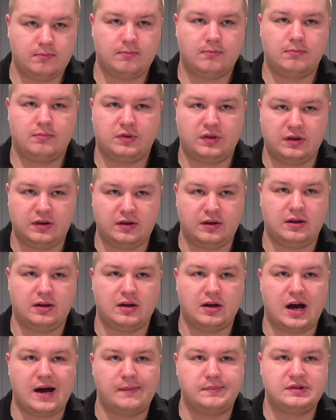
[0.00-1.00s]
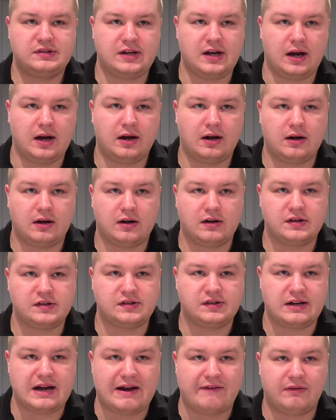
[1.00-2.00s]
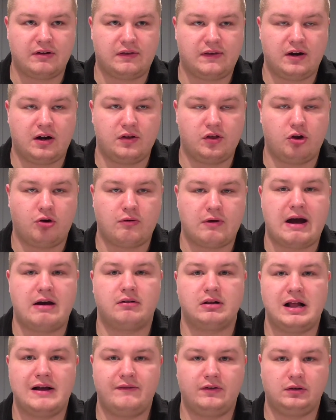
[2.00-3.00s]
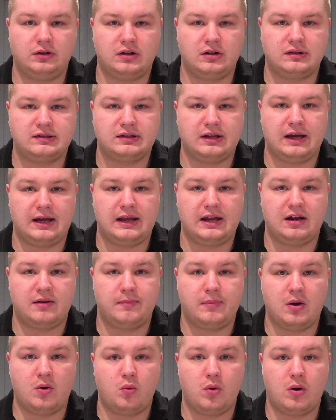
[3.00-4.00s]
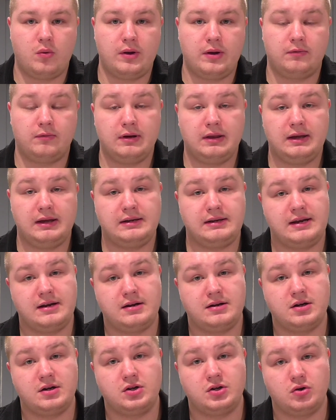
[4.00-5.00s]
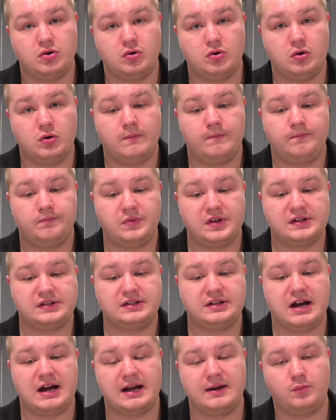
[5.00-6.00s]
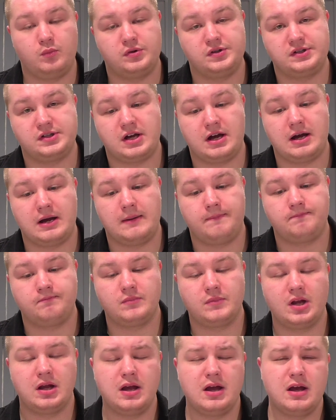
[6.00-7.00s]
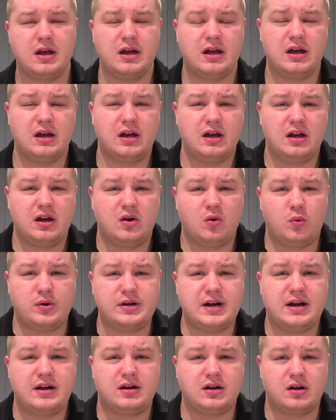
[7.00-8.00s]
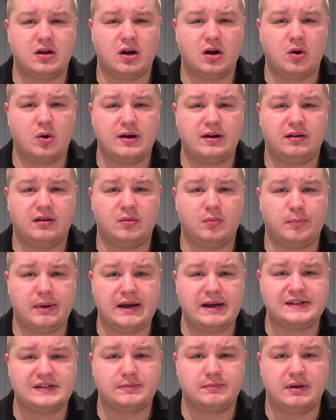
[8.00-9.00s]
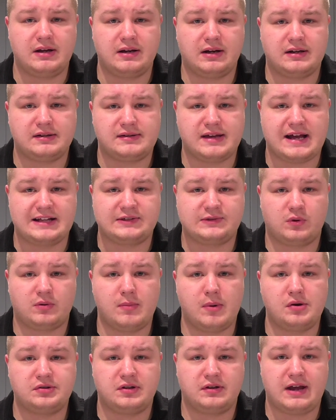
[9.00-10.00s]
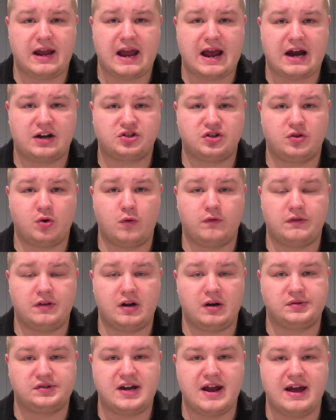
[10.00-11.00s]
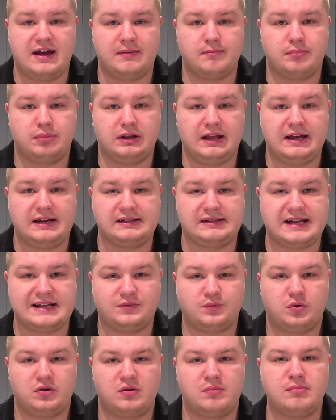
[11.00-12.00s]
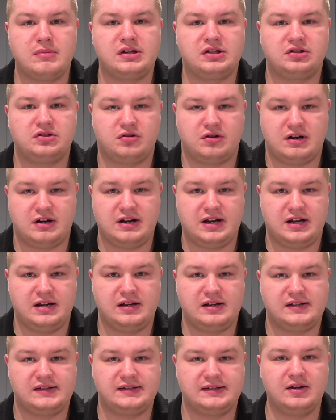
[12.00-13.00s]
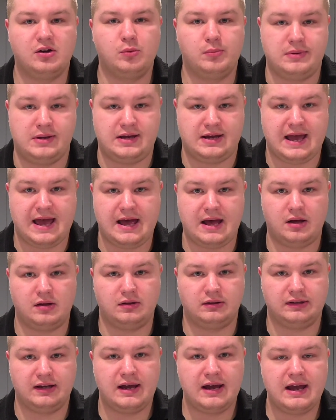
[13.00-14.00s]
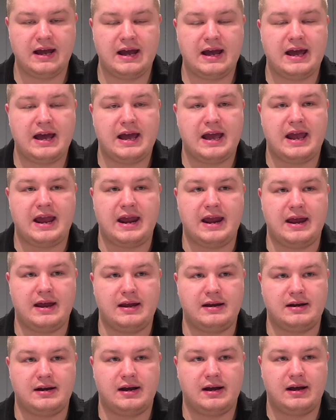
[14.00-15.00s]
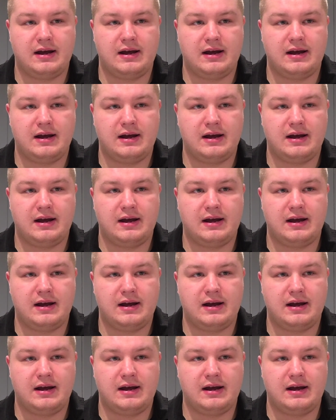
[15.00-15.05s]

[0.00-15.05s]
the upstairs and everything on the ground level looks like, but what we really needed to do this time was we needed to go into the basement, because that's where most of the action over there was taking place. That's where the mystery is still being held. And